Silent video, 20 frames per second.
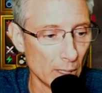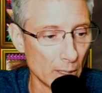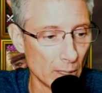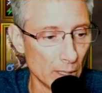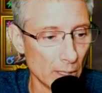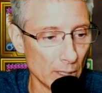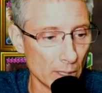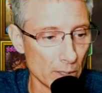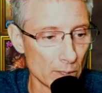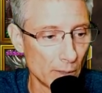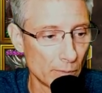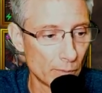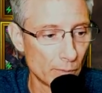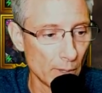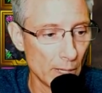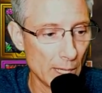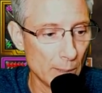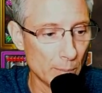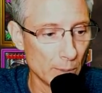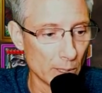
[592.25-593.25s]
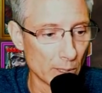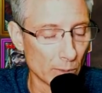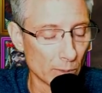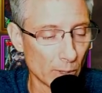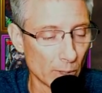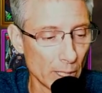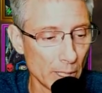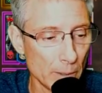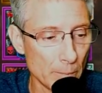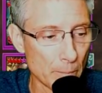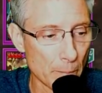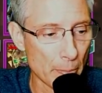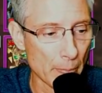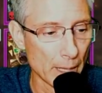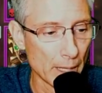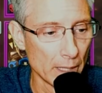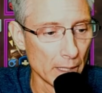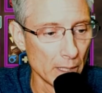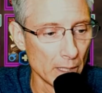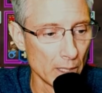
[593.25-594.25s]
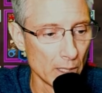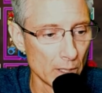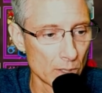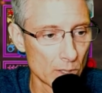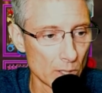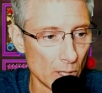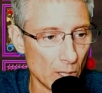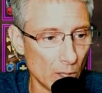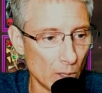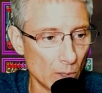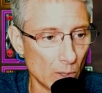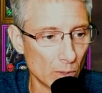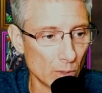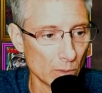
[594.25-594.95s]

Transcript: is Fabian, right? So